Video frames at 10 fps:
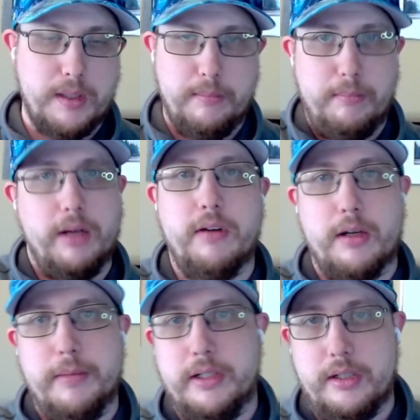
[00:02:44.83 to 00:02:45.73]
my
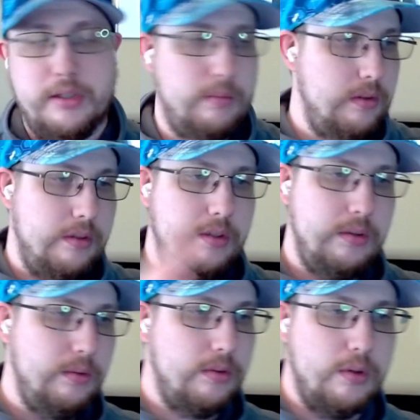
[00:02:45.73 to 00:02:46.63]
recommendation, whether
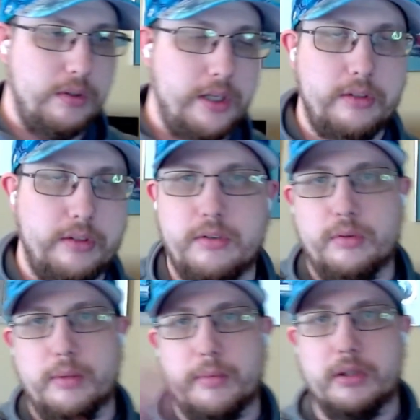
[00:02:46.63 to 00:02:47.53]
you use Cortex or do
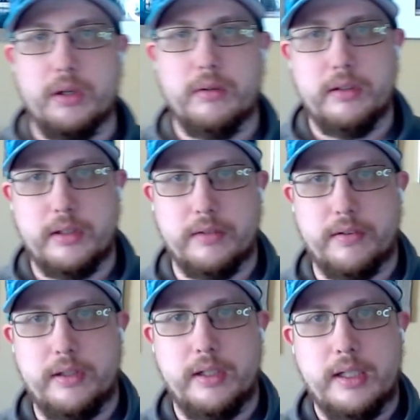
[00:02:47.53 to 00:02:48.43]
something totally
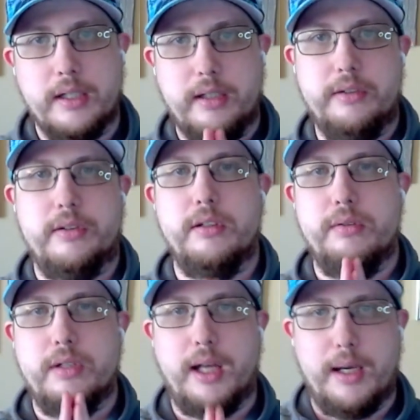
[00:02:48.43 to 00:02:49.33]
different, is that you
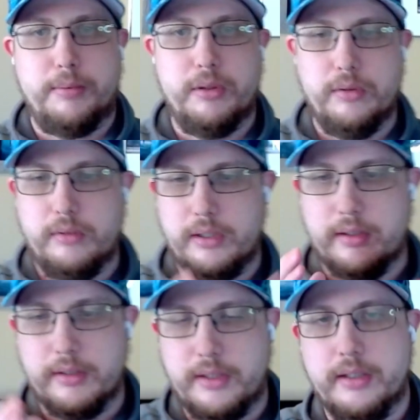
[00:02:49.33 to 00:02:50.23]
should
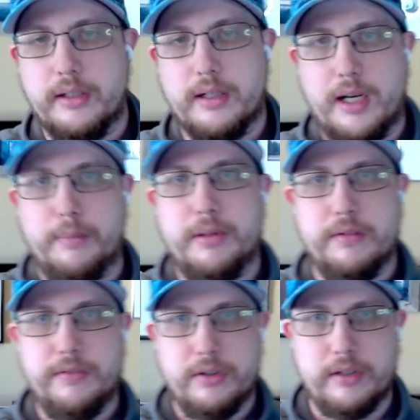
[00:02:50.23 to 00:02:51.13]
absolutely get a copy
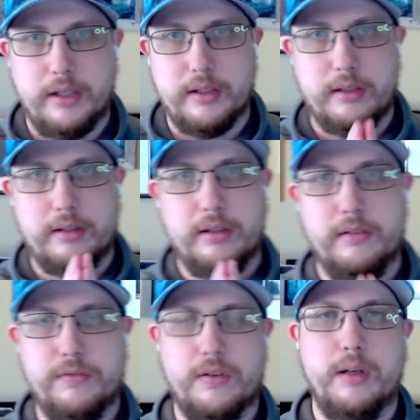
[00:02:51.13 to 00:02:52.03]
of your data
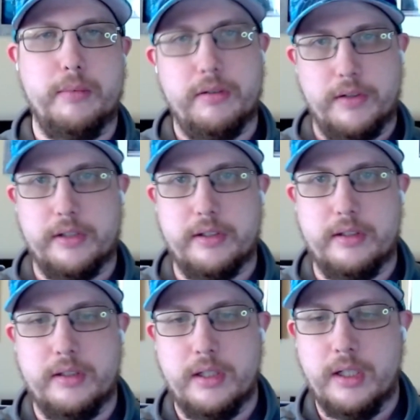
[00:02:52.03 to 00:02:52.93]
from
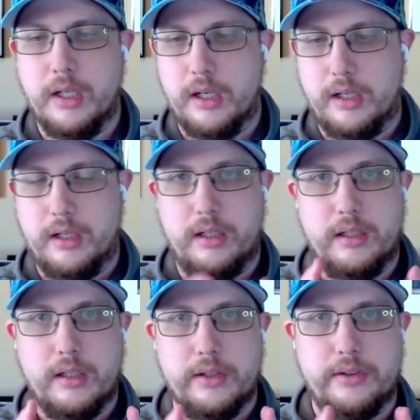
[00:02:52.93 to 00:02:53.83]
Avanti.
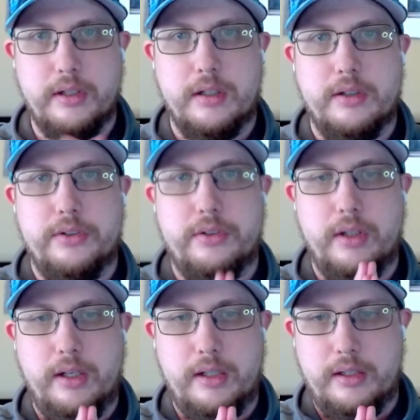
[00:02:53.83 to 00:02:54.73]

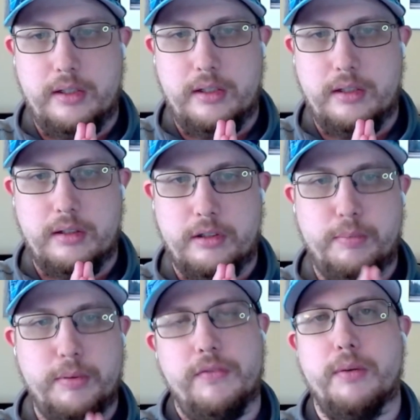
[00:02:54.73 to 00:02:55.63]
There's a
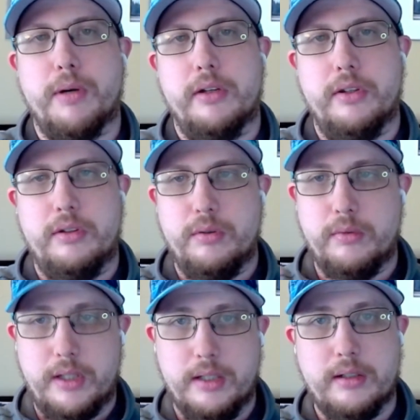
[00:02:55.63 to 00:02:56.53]
specific process to
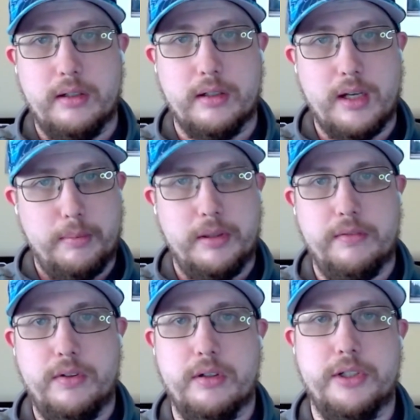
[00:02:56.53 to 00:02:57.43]
get a copy
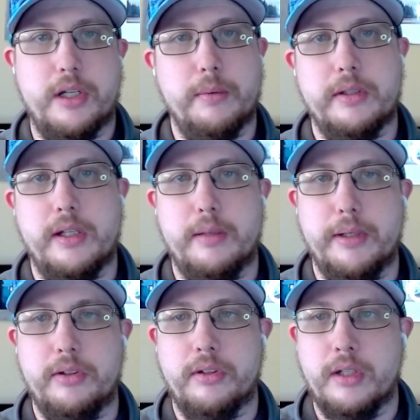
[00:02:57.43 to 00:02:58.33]
of your Cherwell
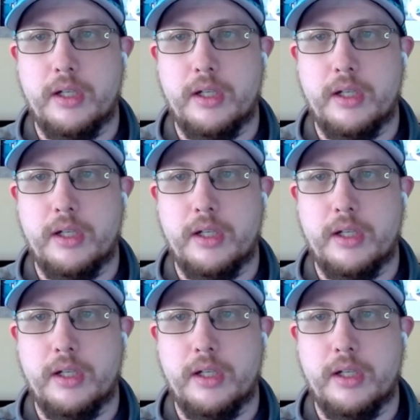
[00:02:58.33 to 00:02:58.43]
database,